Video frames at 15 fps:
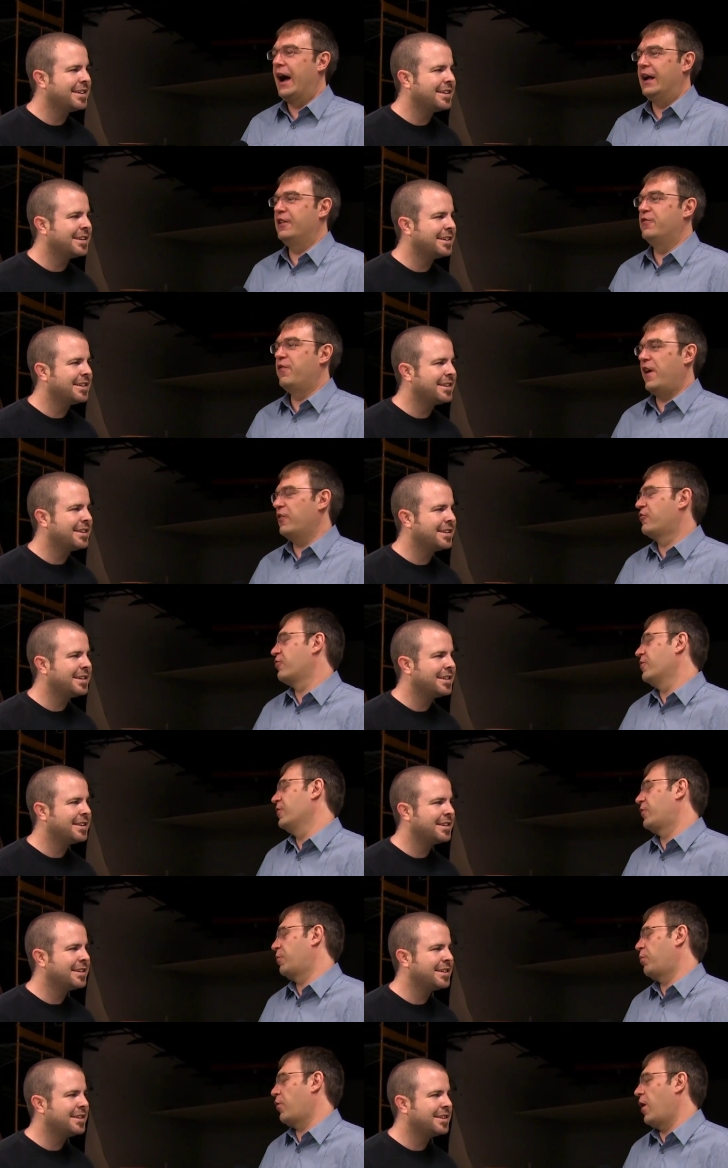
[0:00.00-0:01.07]

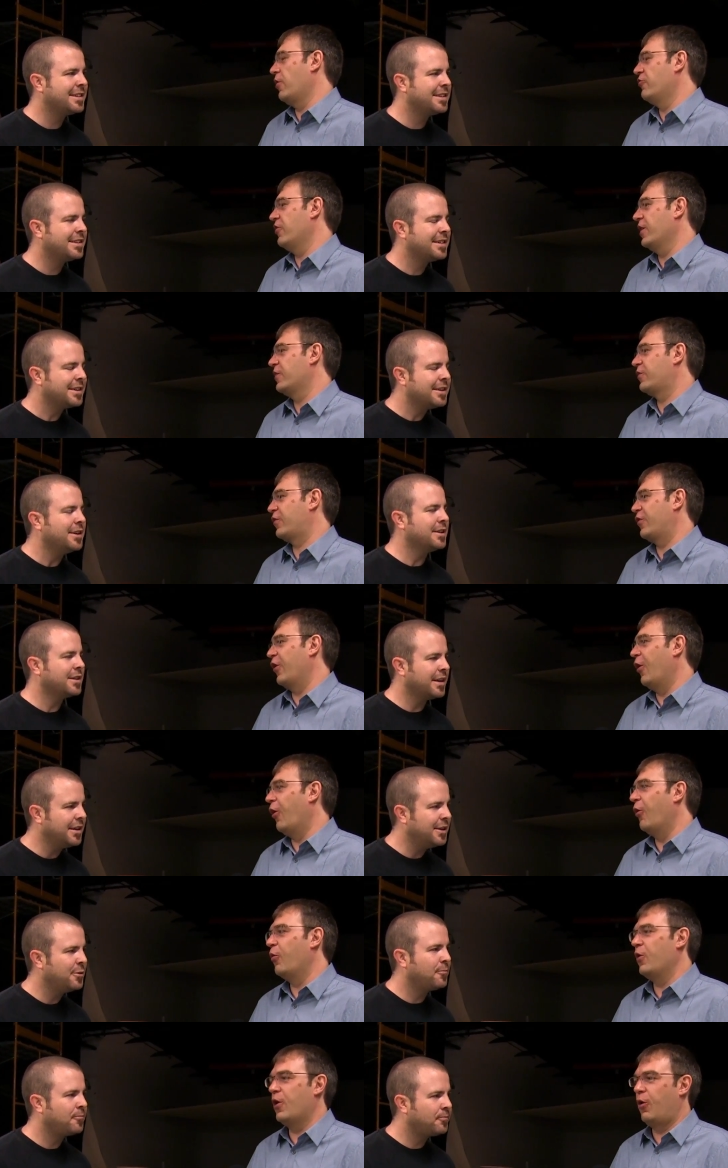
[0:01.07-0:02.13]
Speaker 1: adventurous project, so
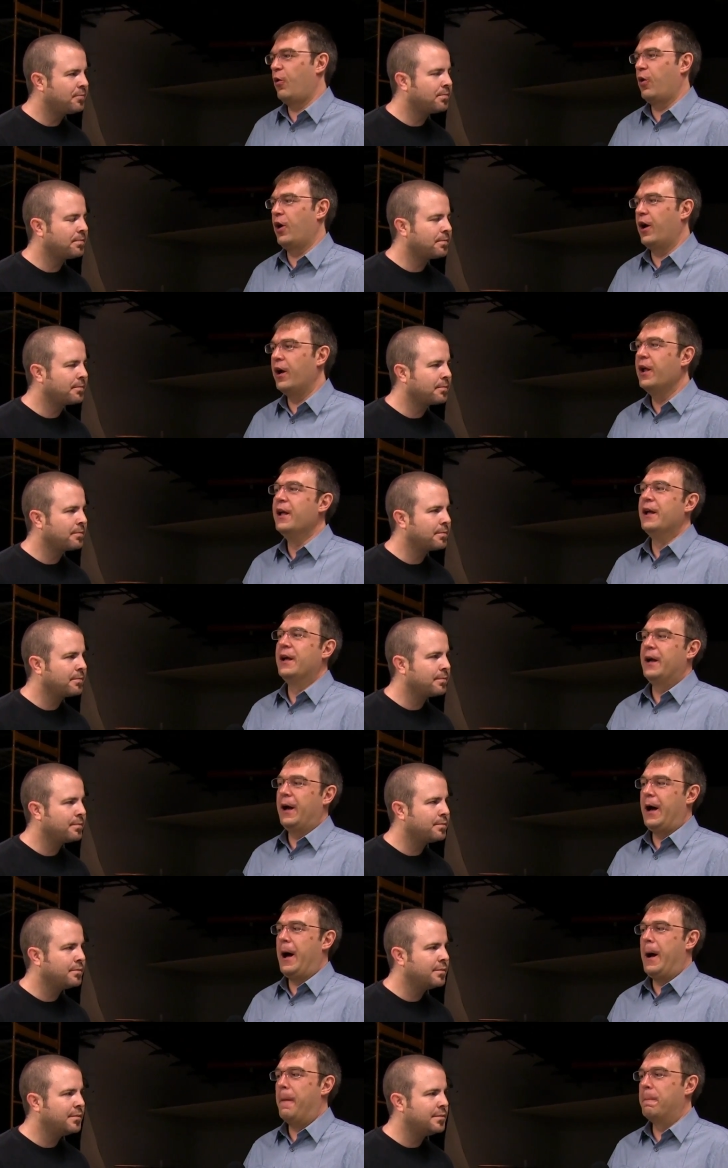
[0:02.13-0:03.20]
okay. we don't want
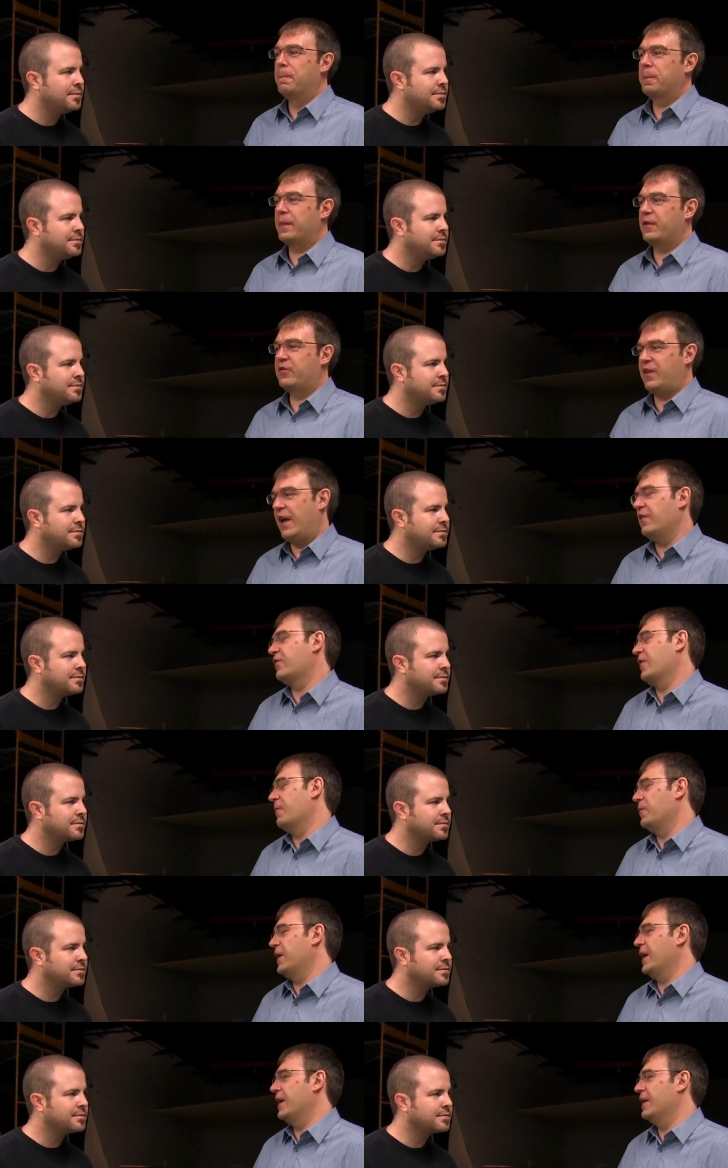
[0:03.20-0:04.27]
to um, say
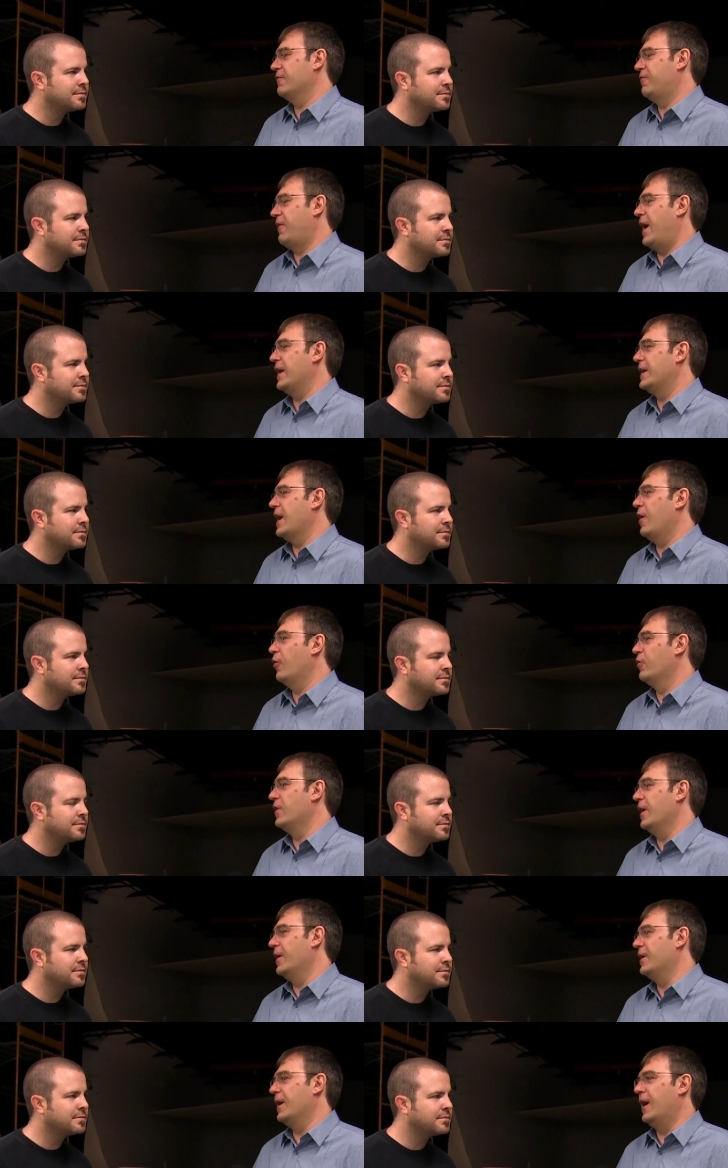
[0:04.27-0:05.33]
something and find out
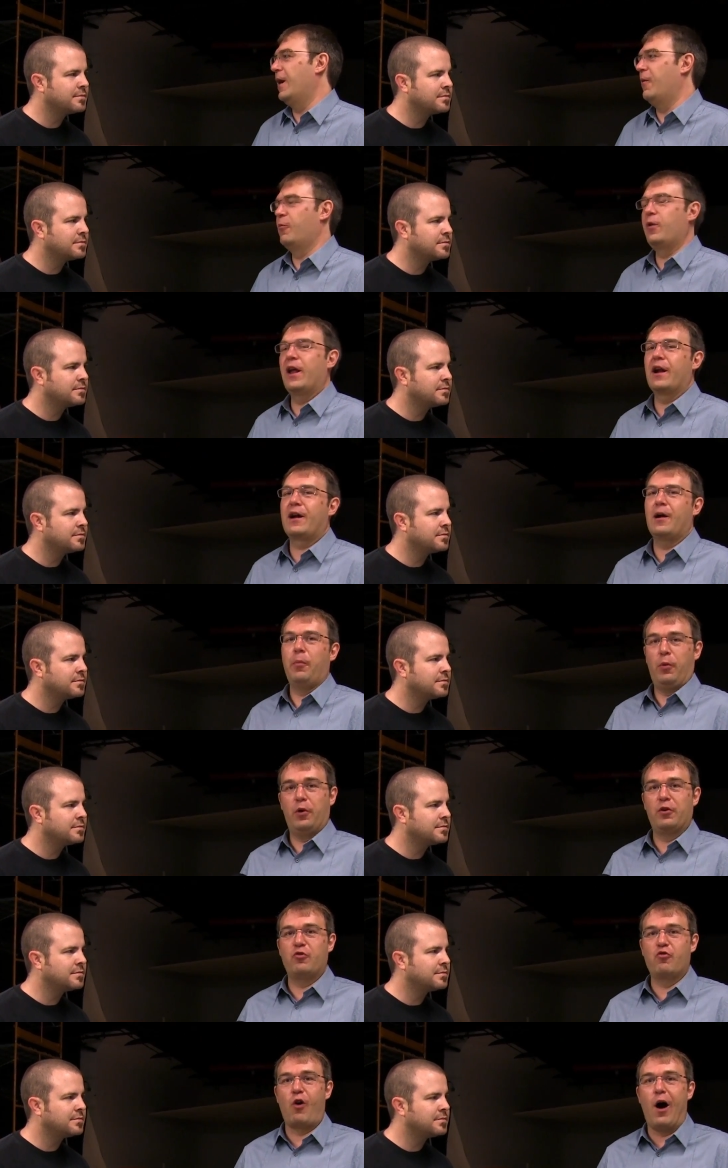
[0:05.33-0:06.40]
that um, we had a couple
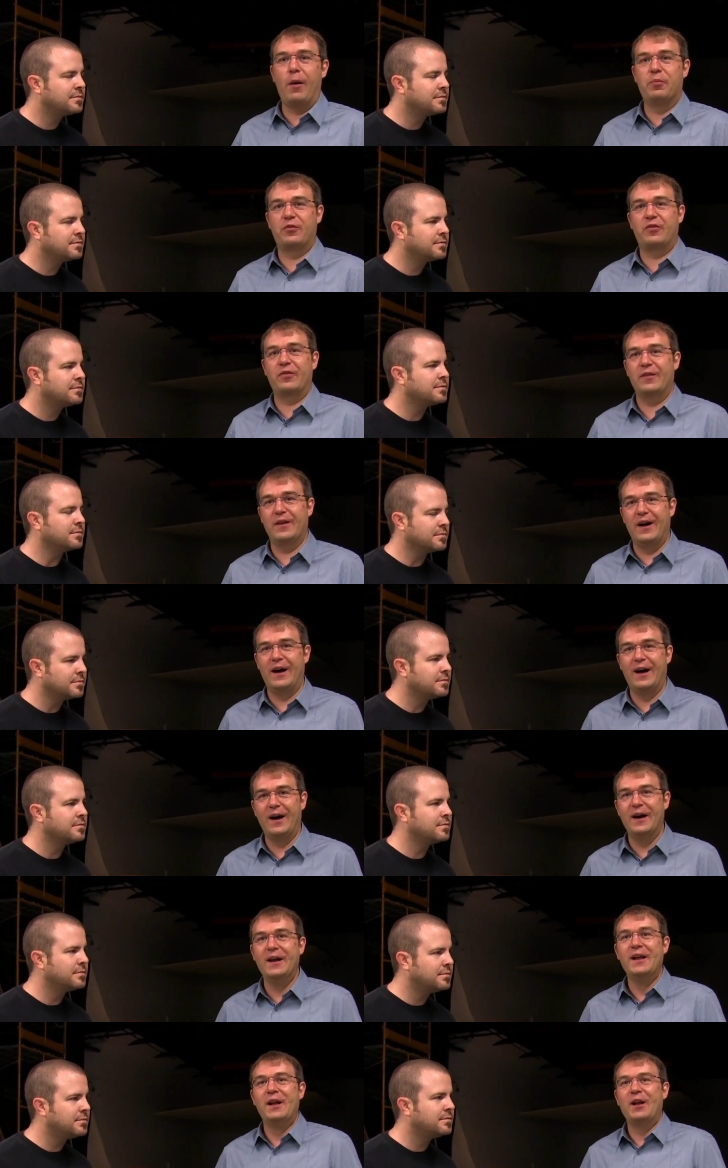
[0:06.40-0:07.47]
of drops.
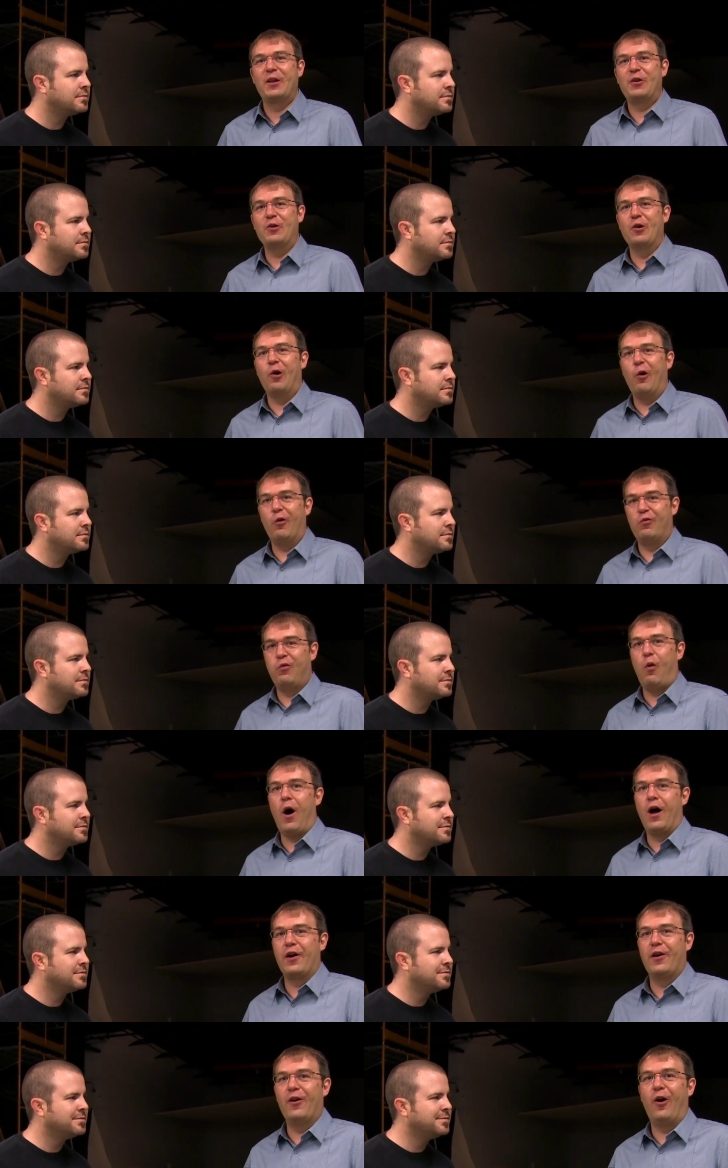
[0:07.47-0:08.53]
Uh, you know, of
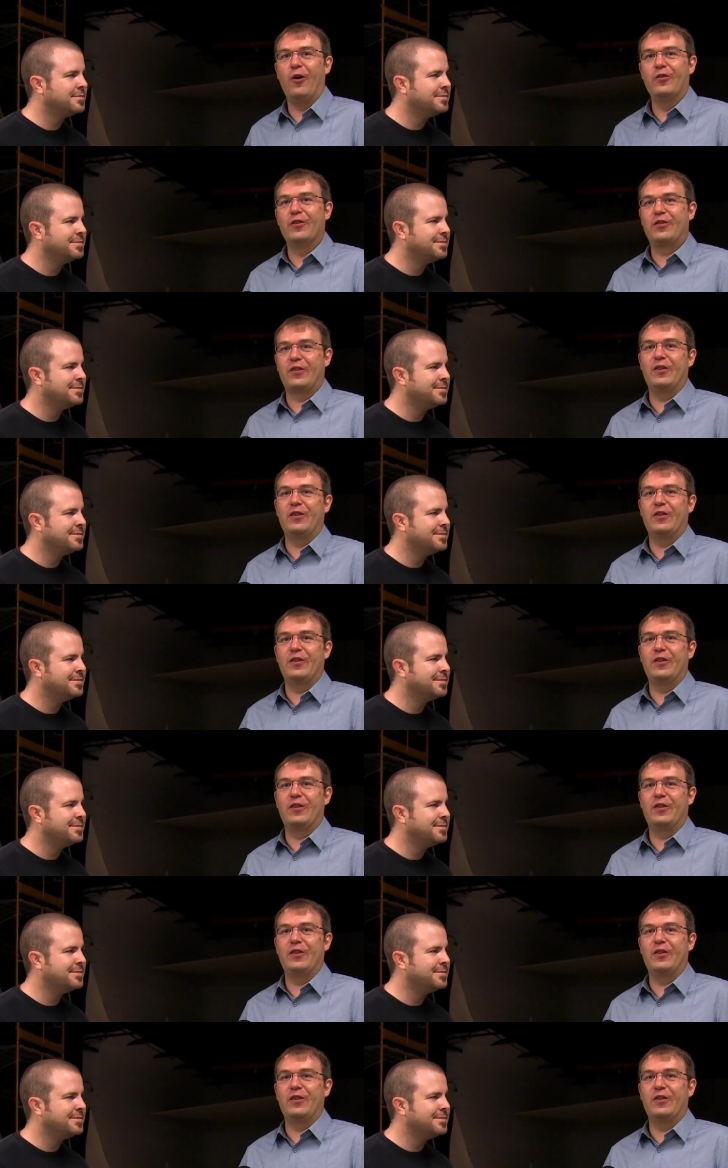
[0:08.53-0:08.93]
water on the